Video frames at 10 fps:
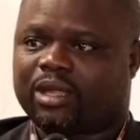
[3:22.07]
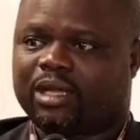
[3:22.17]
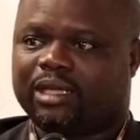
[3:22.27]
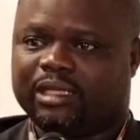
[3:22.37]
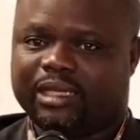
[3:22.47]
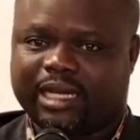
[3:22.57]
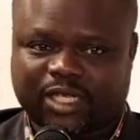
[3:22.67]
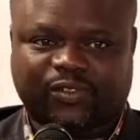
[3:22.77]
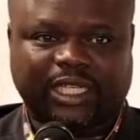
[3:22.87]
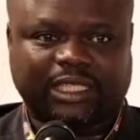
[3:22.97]
in the
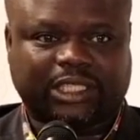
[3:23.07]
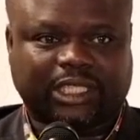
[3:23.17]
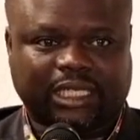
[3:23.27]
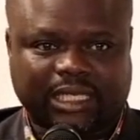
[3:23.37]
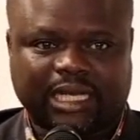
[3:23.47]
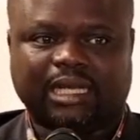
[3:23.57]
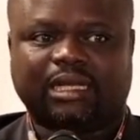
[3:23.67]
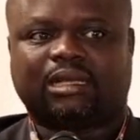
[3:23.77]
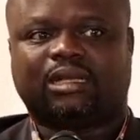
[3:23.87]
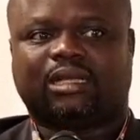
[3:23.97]
next financial year,
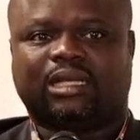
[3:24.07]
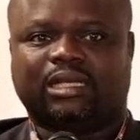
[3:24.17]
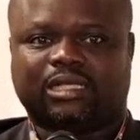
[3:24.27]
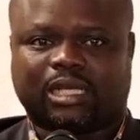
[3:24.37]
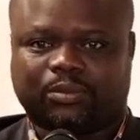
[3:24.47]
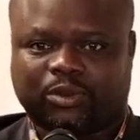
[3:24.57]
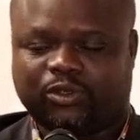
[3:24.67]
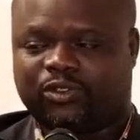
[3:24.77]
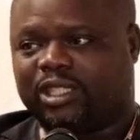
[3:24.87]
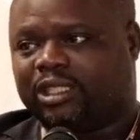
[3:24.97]
and it's
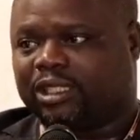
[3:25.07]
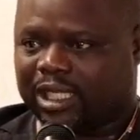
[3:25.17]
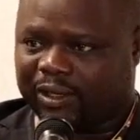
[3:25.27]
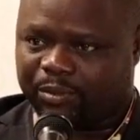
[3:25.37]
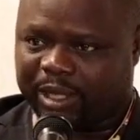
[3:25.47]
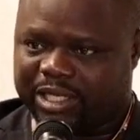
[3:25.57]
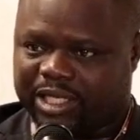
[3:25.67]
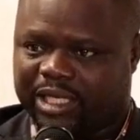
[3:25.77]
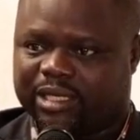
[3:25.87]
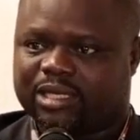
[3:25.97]
approved in the draft
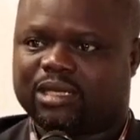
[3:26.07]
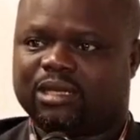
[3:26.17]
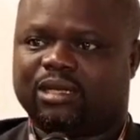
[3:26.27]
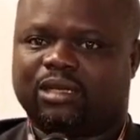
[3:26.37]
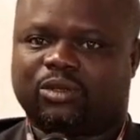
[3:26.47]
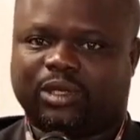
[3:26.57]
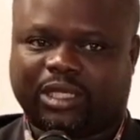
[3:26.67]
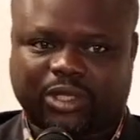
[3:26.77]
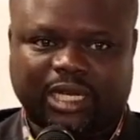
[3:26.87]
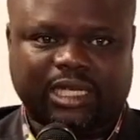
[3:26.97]
budget to
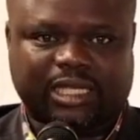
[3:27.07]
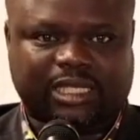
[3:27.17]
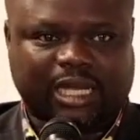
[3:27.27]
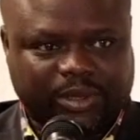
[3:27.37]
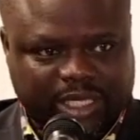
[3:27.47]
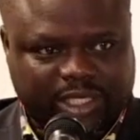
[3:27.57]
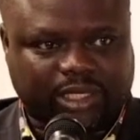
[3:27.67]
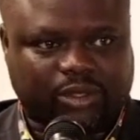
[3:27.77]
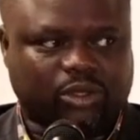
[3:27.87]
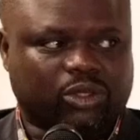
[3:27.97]
actually establish a
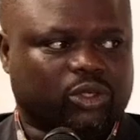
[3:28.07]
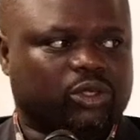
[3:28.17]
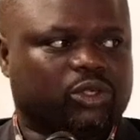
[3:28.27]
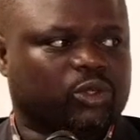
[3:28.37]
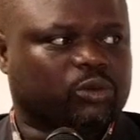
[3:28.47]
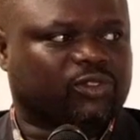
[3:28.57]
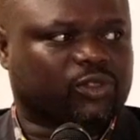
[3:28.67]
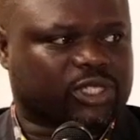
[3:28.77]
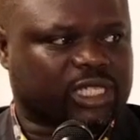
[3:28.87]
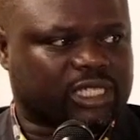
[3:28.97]
control room for
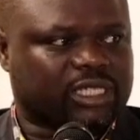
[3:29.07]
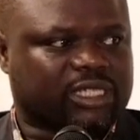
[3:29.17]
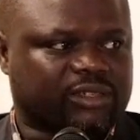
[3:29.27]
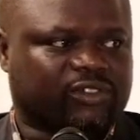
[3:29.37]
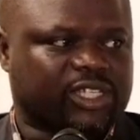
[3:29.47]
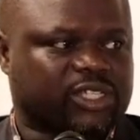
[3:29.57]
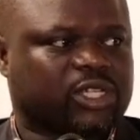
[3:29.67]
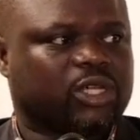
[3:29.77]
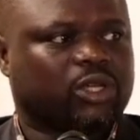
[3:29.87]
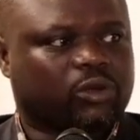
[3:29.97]
C C T Vs,
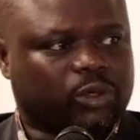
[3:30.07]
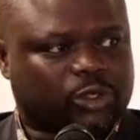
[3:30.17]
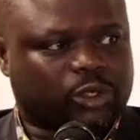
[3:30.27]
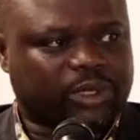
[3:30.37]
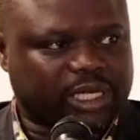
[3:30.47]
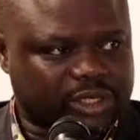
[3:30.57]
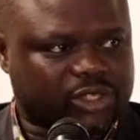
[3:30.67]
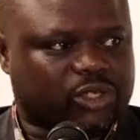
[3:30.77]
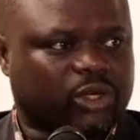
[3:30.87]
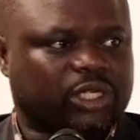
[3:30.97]
which will be
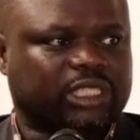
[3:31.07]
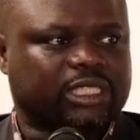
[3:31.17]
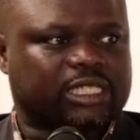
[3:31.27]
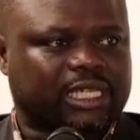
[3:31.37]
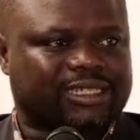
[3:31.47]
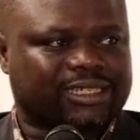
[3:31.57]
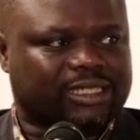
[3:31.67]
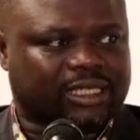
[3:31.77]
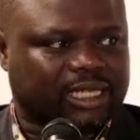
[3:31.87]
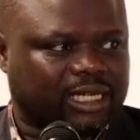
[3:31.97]
installed in
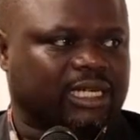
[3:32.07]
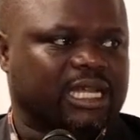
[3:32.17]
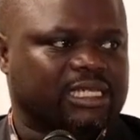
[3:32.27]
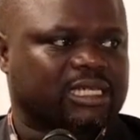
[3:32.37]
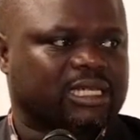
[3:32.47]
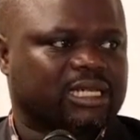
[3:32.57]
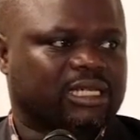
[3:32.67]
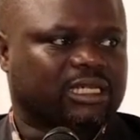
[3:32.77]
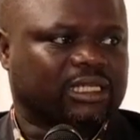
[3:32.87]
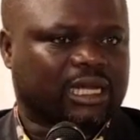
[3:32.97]
strategic areas
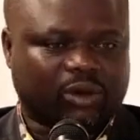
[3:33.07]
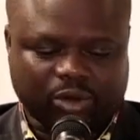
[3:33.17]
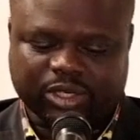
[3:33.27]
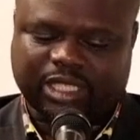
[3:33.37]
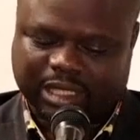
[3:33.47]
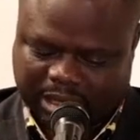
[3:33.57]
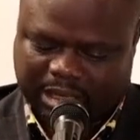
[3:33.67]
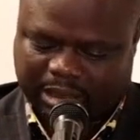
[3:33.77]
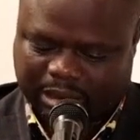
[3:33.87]
in the whole city.